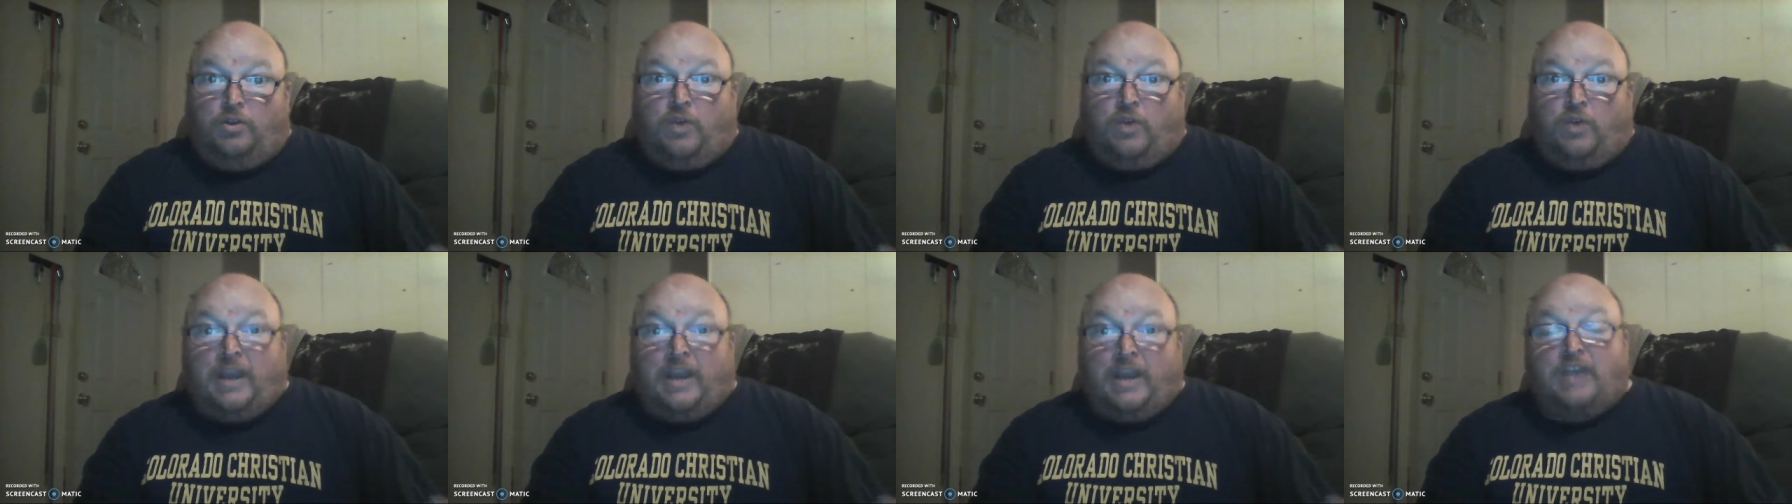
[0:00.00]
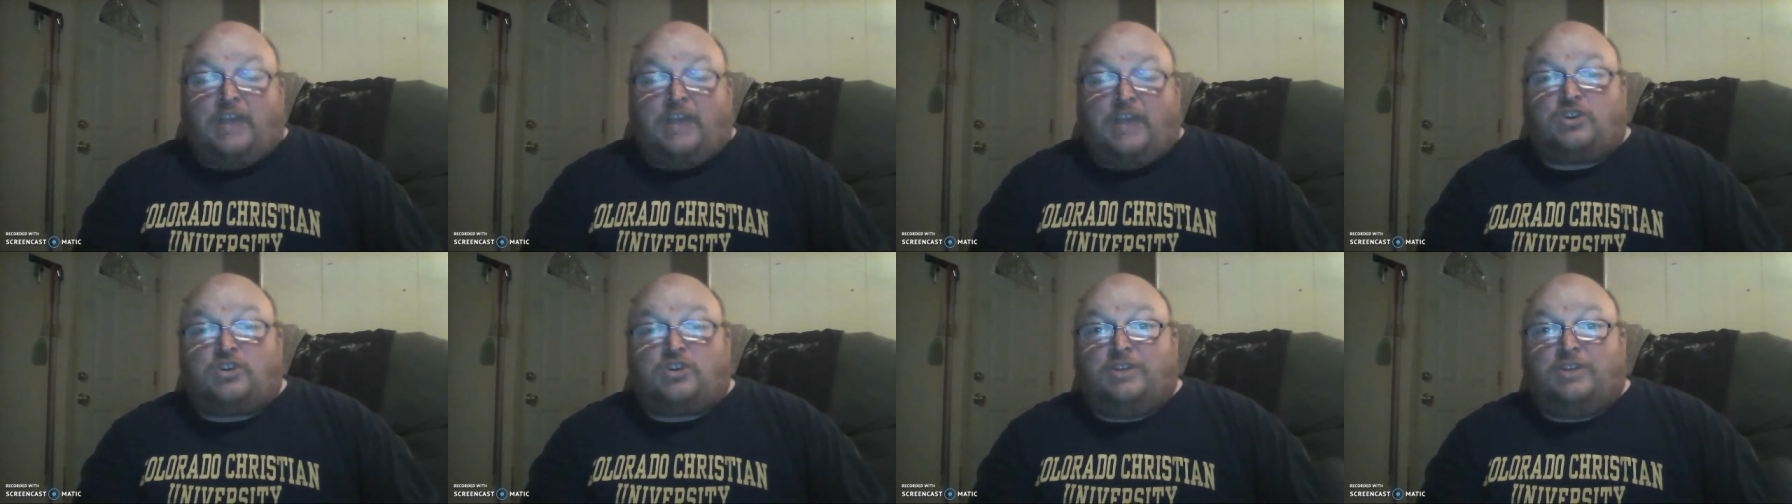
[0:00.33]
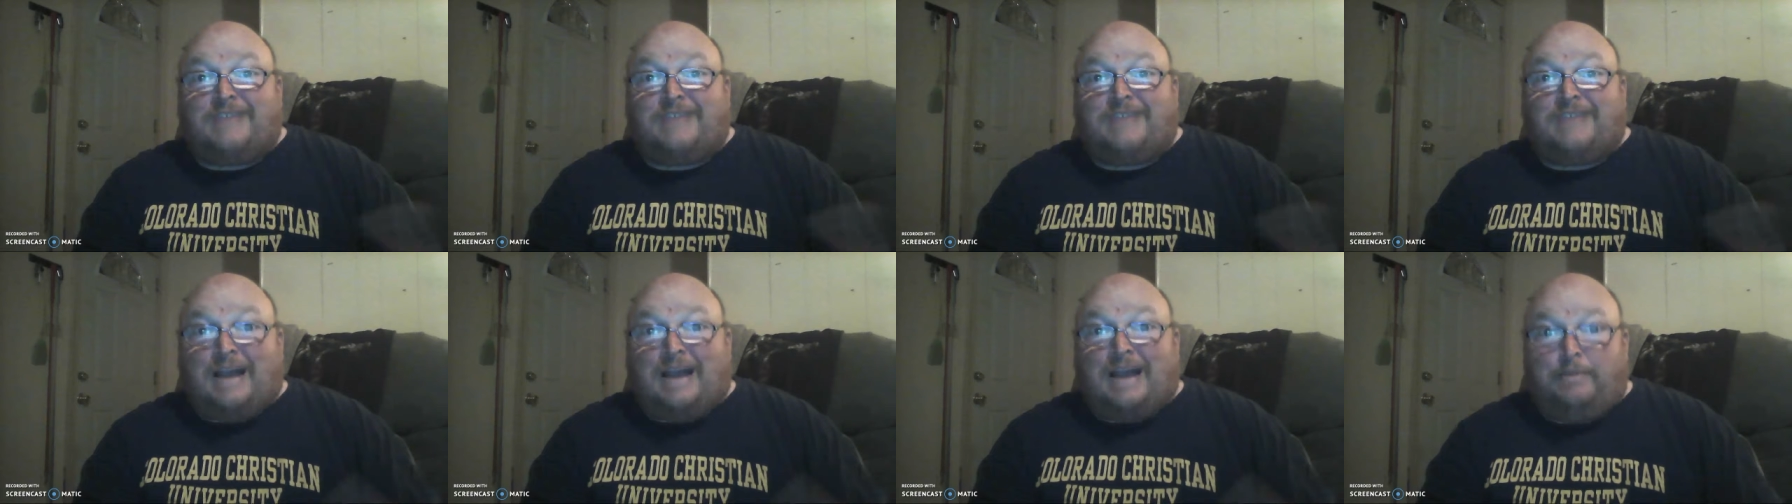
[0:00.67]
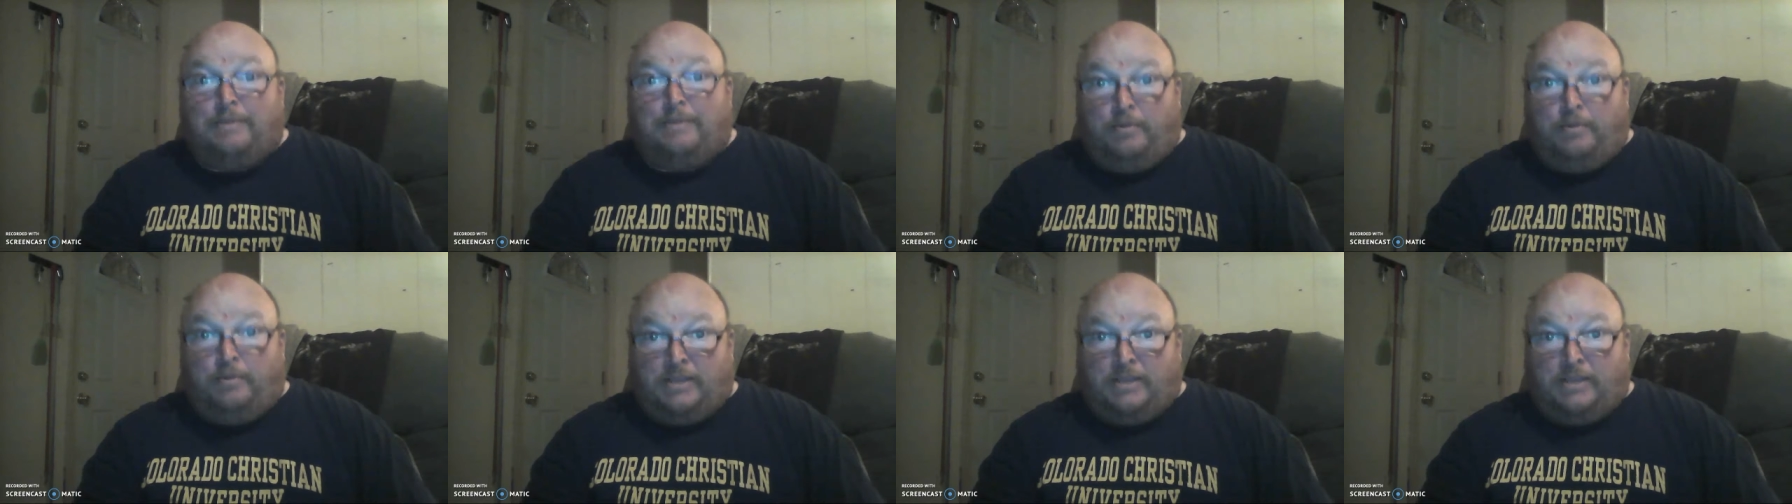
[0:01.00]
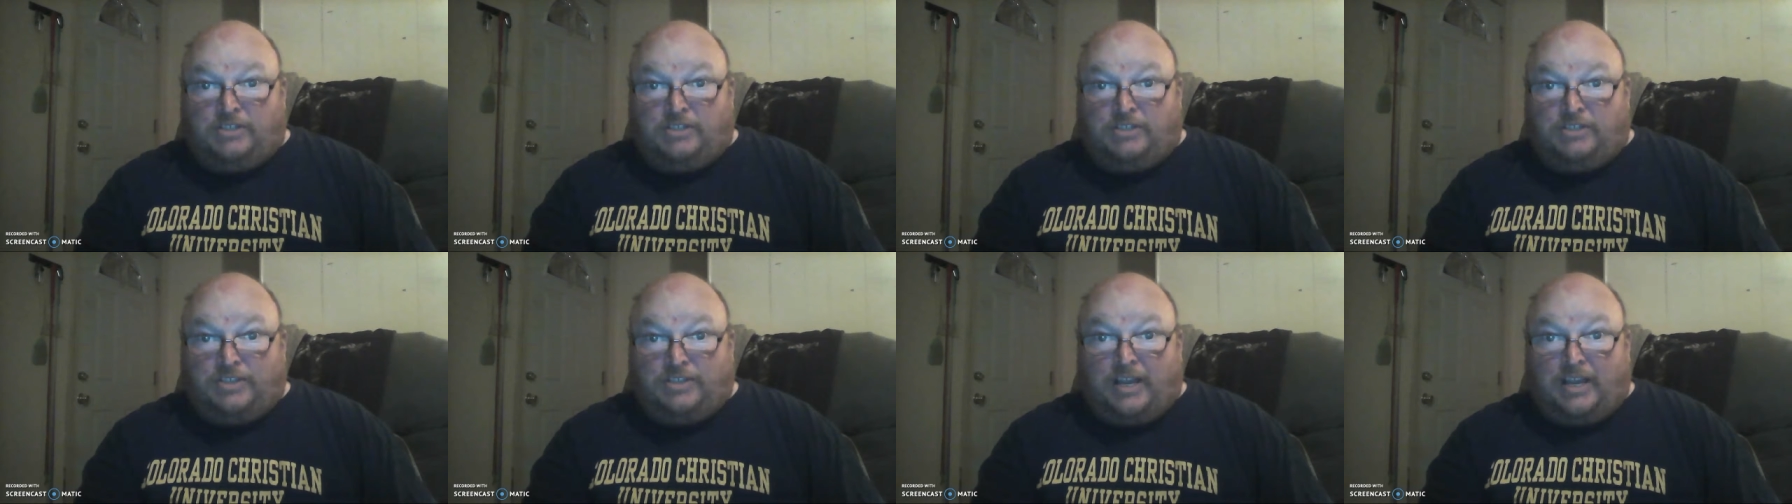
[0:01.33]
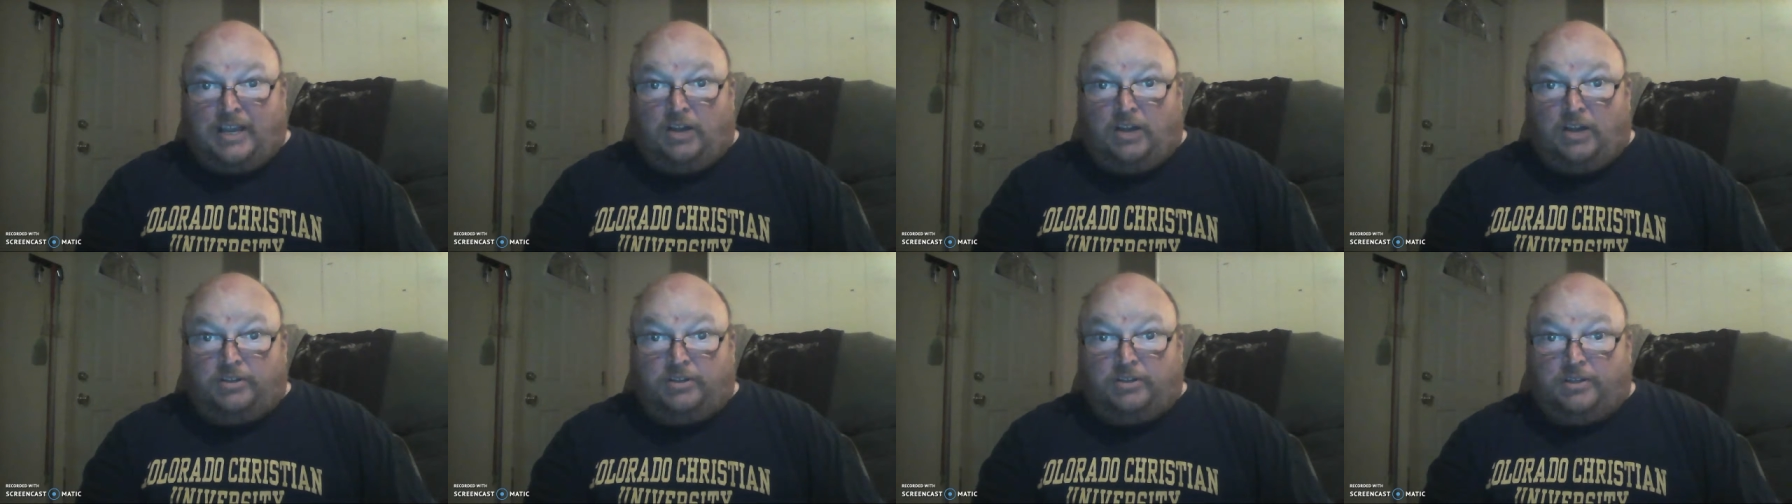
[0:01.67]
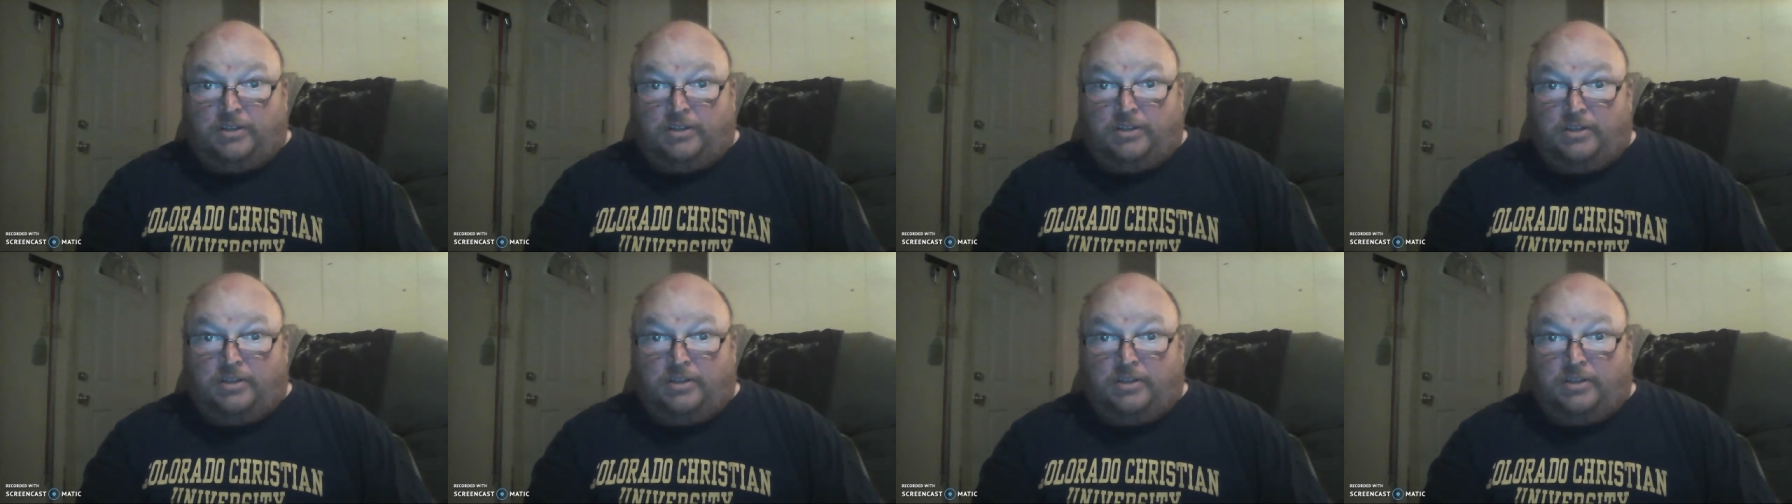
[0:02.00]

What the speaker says: can actually type your message out,